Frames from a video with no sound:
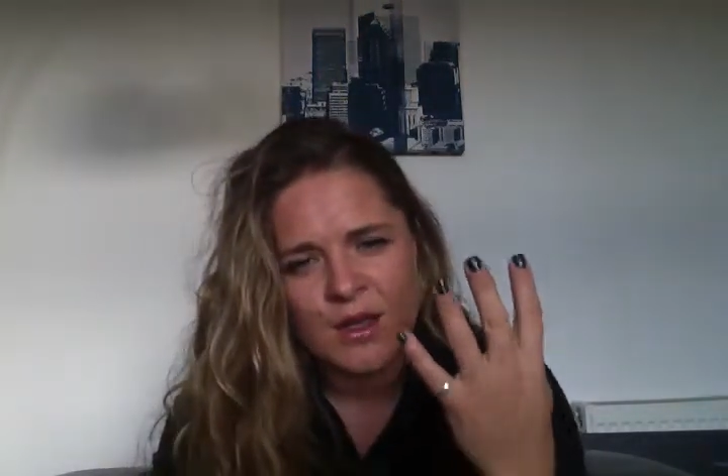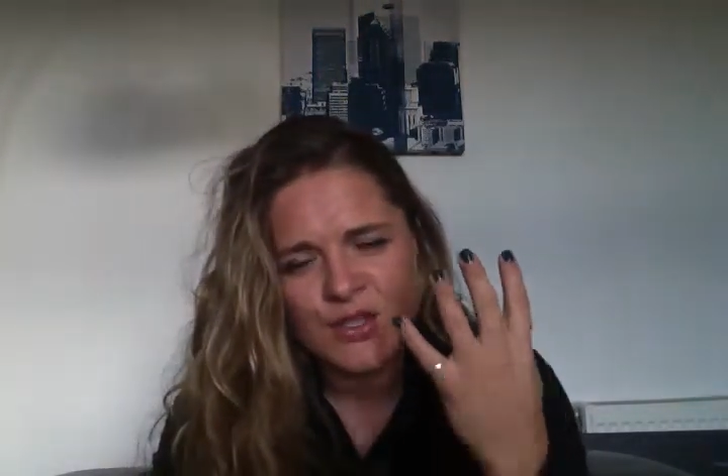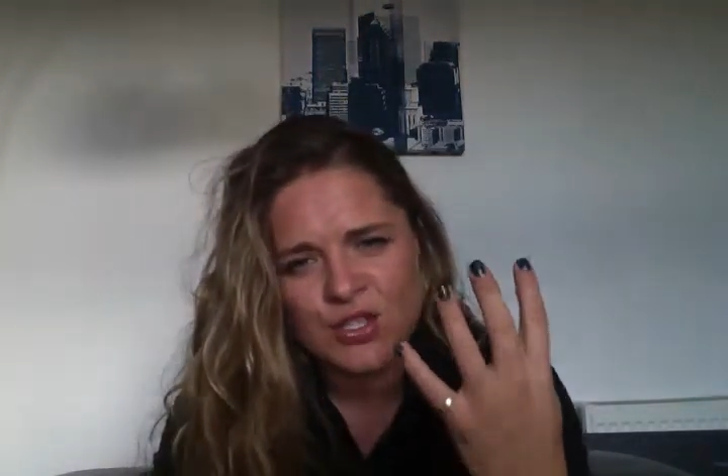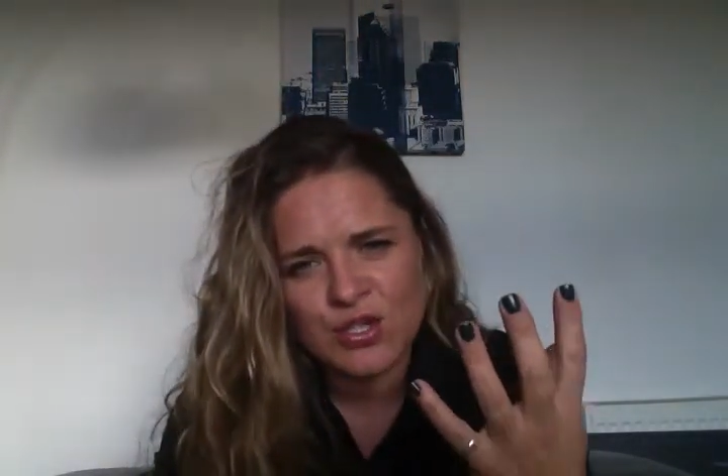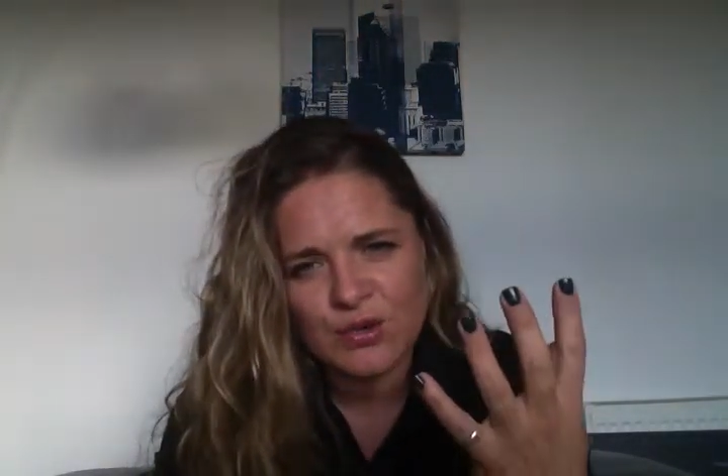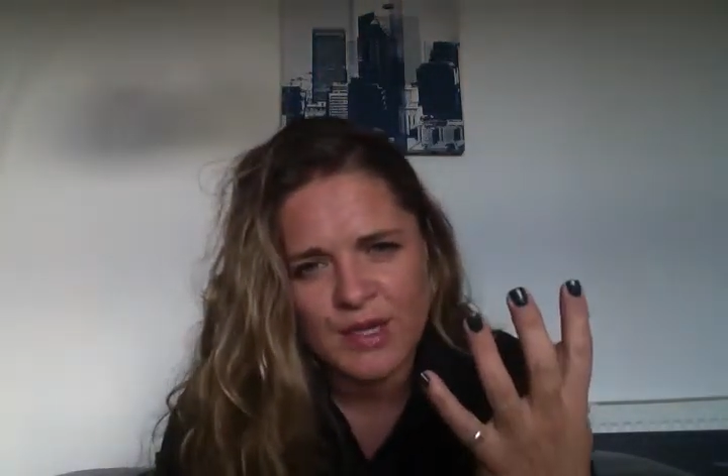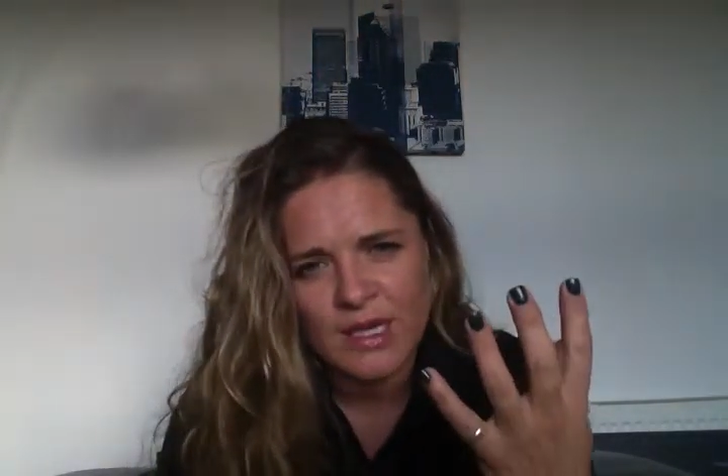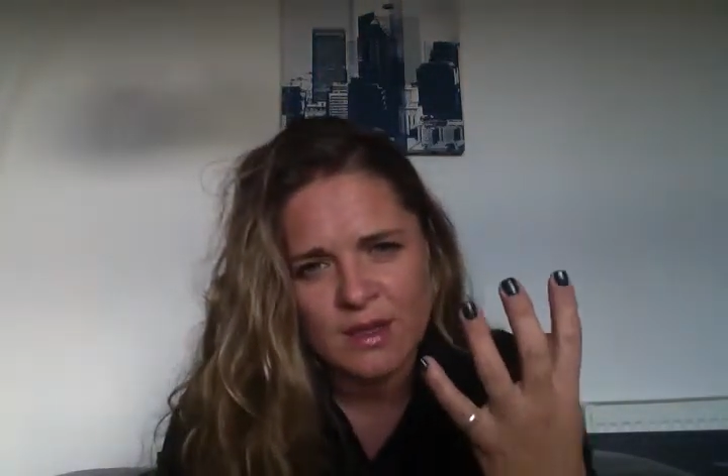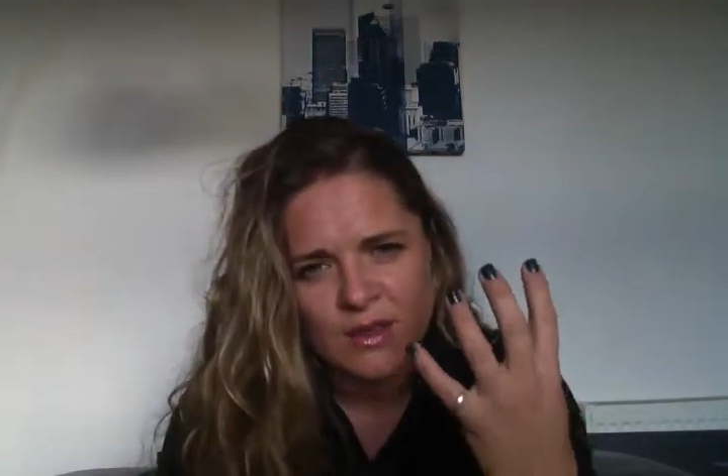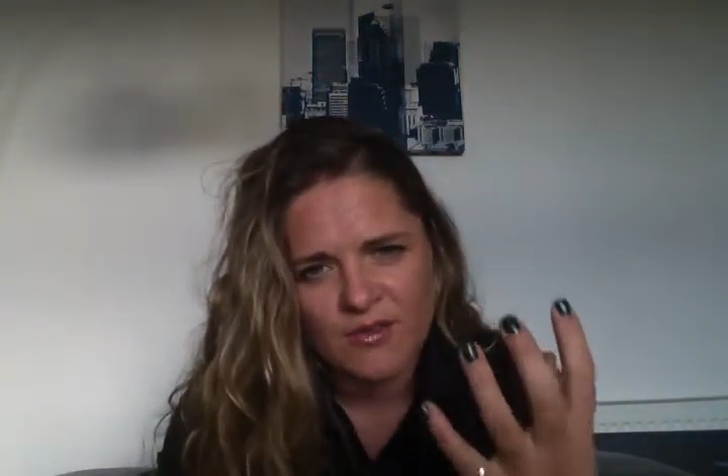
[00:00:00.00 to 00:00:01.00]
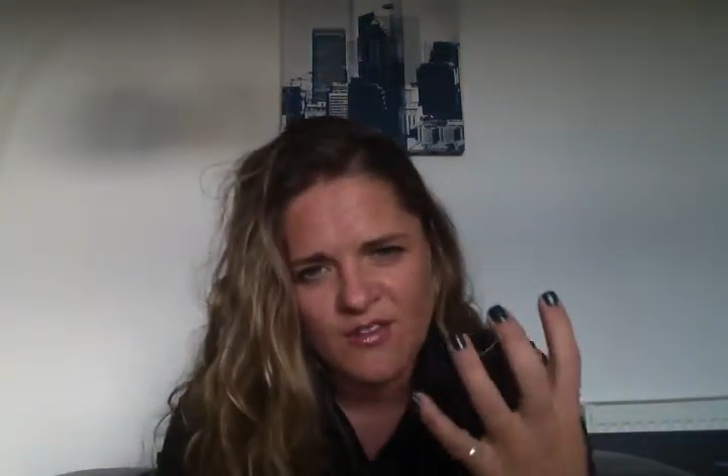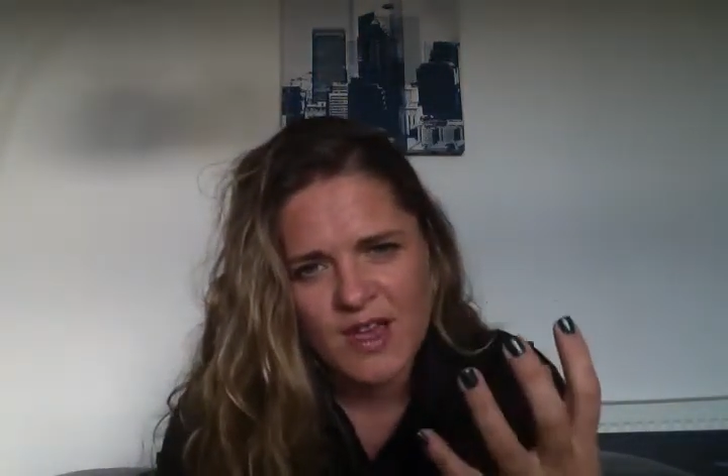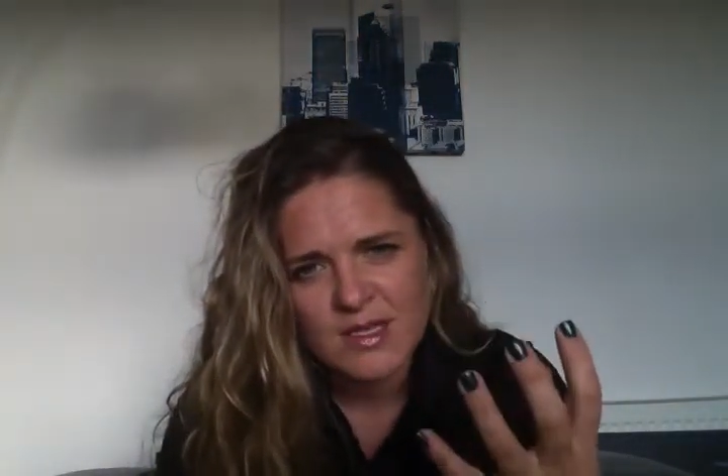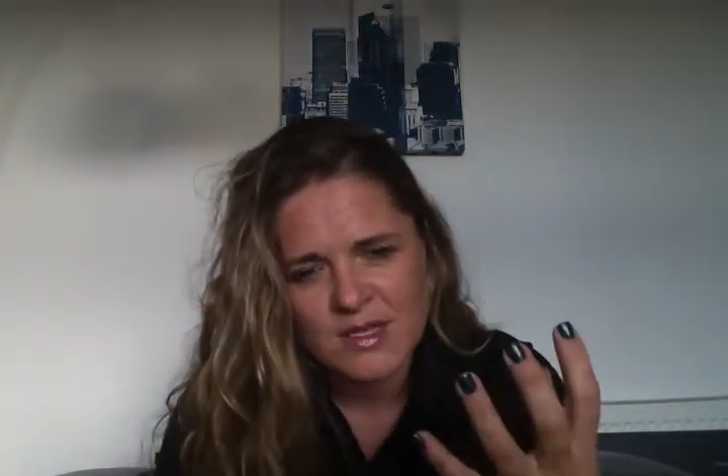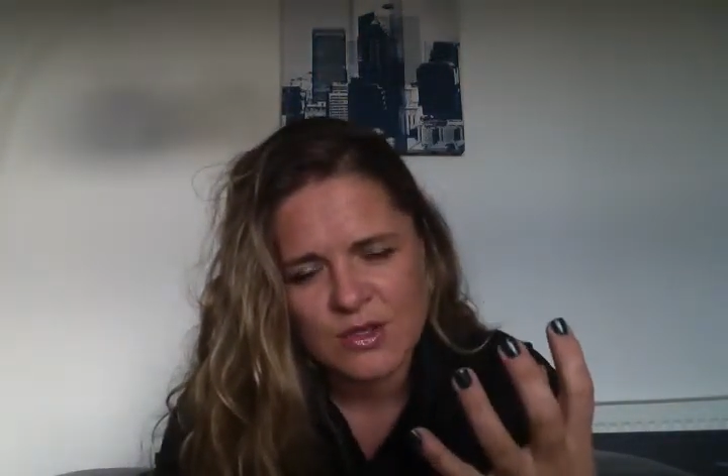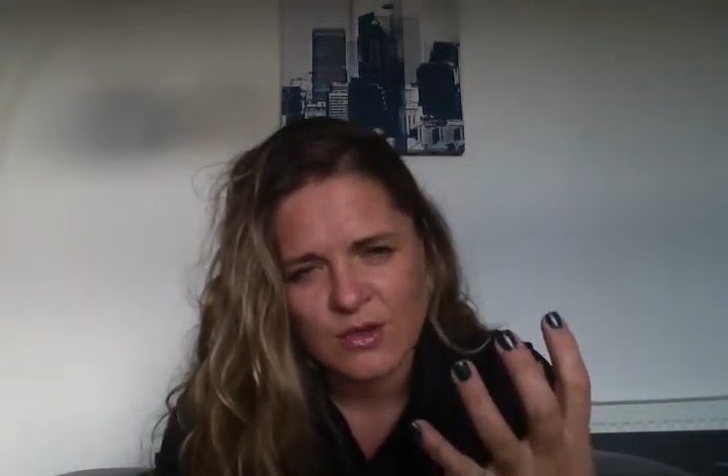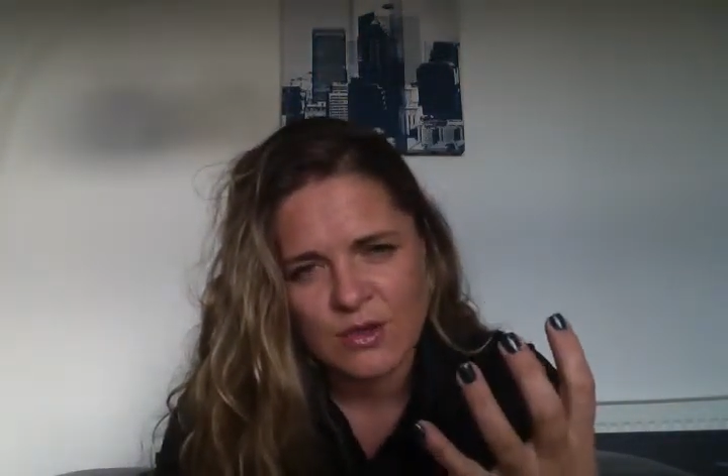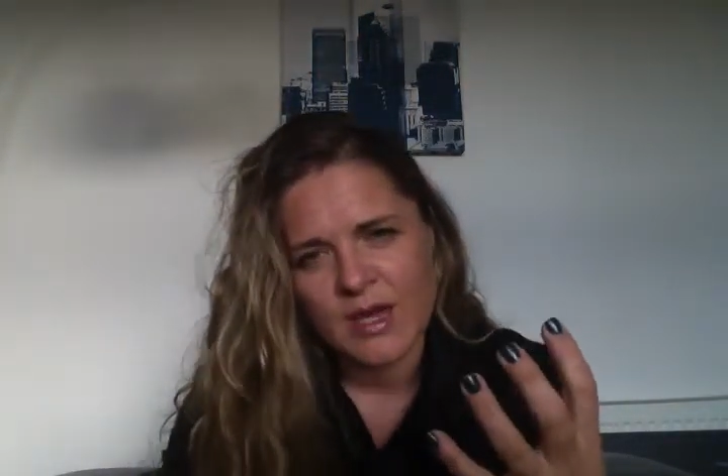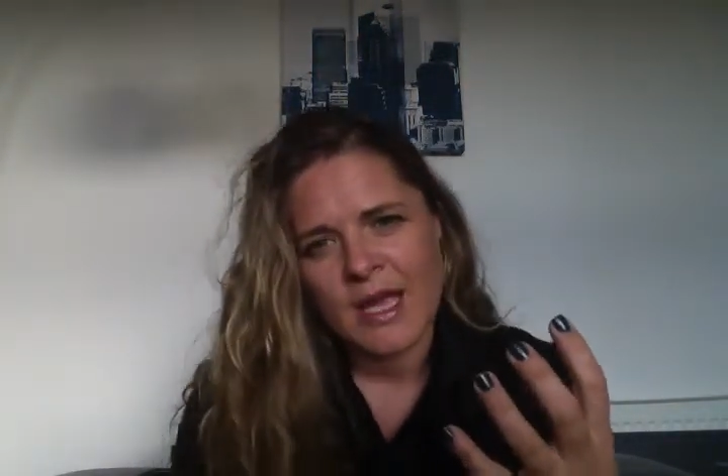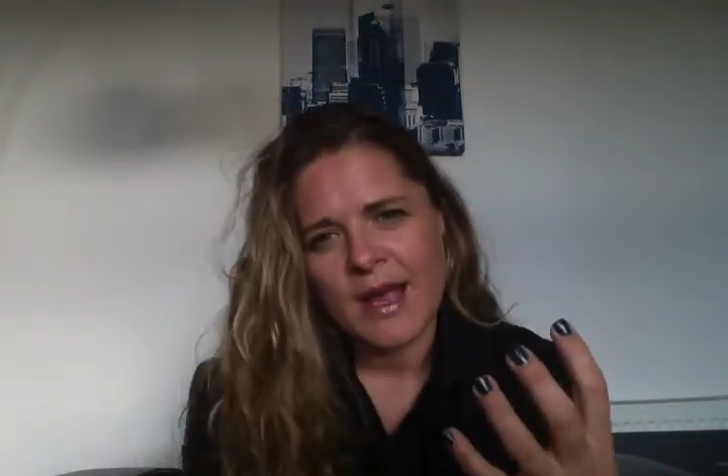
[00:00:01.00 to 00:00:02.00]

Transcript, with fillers: and join the first thought,